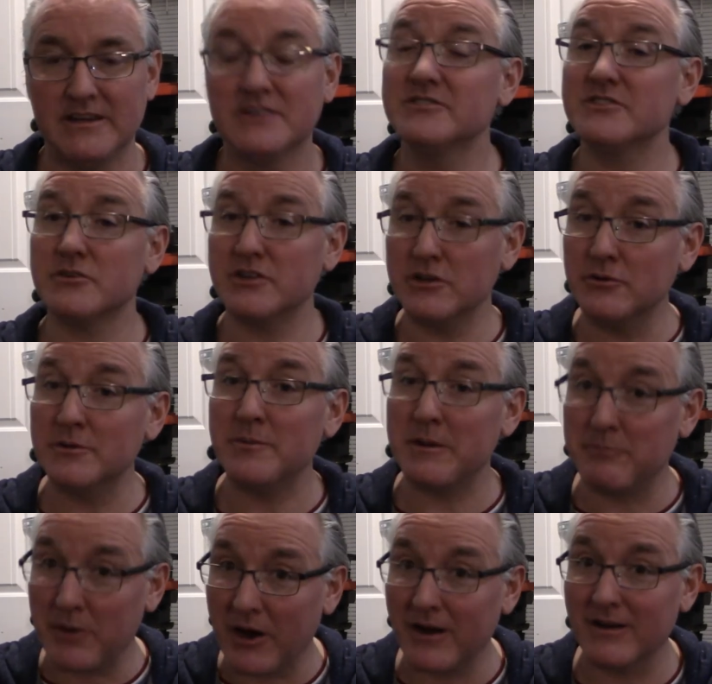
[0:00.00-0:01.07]
So you would be
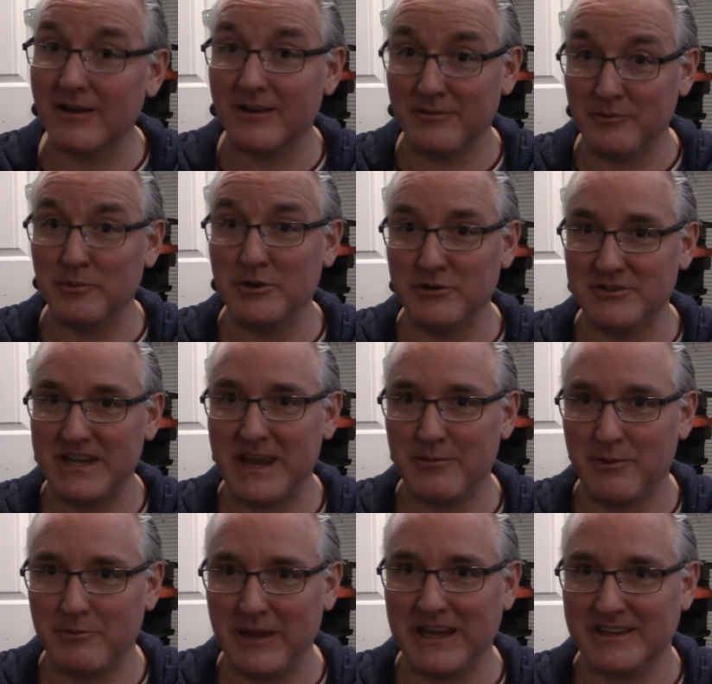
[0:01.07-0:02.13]
part of Blue
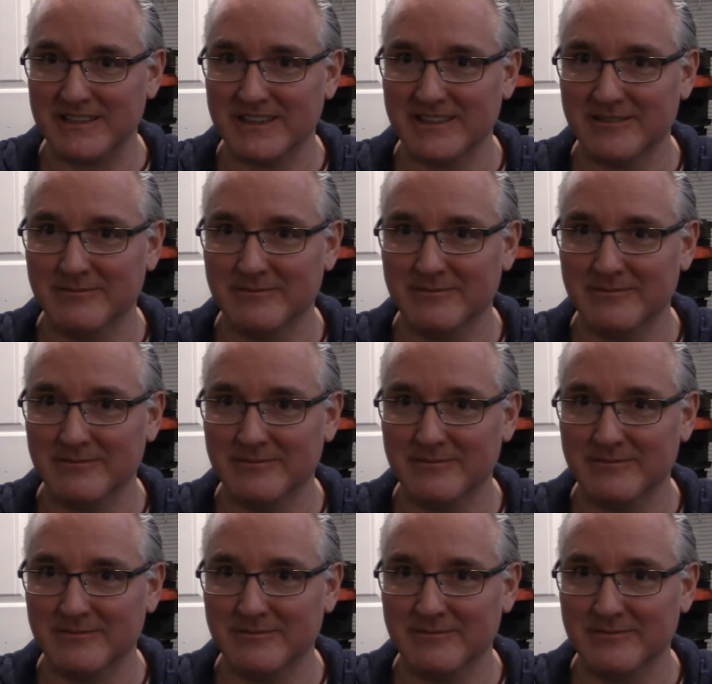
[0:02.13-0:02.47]
Table Painting